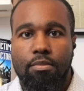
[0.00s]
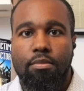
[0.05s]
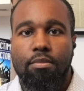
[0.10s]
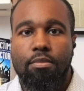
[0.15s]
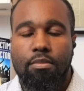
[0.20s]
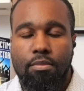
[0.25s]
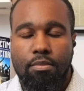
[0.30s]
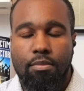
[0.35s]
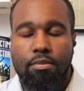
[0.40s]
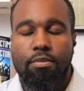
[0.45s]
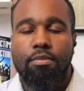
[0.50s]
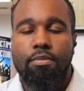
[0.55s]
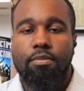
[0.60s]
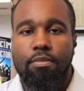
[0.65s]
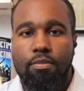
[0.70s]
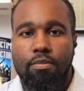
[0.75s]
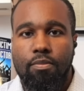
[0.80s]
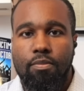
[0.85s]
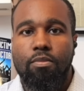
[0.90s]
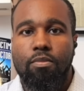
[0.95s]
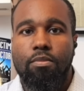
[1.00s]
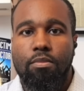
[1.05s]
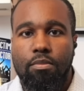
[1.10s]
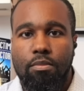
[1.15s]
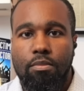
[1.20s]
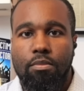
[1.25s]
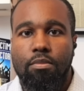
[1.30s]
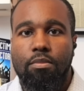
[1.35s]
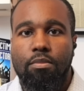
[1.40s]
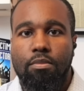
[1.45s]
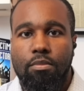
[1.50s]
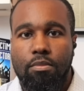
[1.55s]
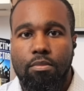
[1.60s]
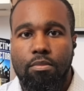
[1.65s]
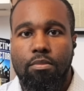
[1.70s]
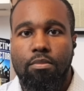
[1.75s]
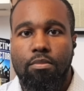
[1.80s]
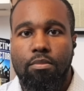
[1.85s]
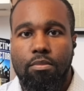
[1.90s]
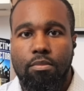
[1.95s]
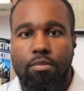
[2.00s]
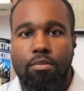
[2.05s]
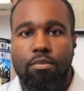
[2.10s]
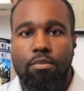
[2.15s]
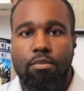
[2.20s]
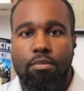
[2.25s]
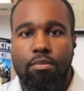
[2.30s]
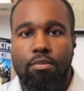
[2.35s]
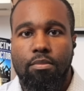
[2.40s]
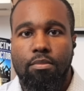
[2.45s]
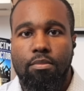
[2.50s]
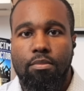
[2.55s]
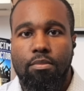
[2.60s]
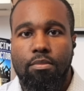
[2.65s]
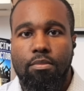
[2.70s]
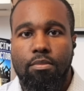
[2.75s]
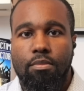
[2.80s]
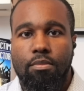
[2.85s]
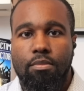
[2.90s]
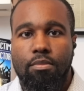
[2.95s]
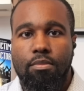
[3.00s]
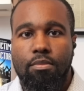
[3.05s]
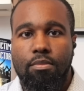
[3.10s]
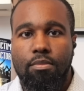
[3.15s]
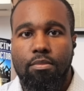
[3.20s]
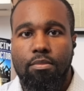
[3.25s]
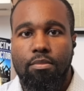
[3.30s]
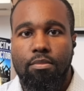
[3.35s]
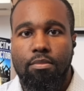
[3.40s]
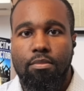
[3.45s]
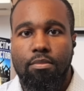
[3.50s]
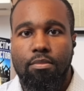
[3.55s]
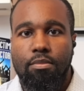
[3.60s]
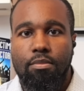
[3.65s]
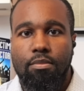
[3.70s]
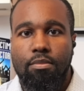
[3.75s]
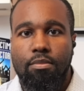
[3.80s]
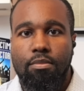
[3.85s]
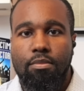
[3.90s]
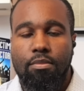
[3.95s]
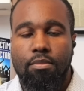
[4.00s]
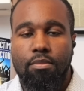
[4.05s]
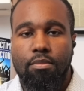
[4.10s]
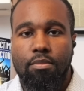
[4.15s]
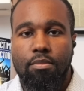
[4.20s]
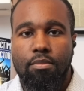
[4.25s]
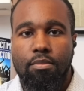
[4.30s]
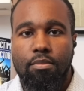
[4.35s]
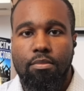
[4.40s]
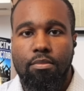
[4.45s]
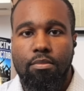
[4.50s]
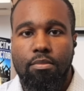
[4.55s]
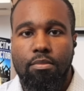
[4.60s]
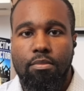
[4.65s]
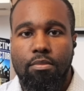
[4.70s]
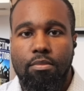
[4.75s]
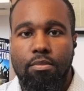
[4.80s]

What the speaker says: This person isn't speaking.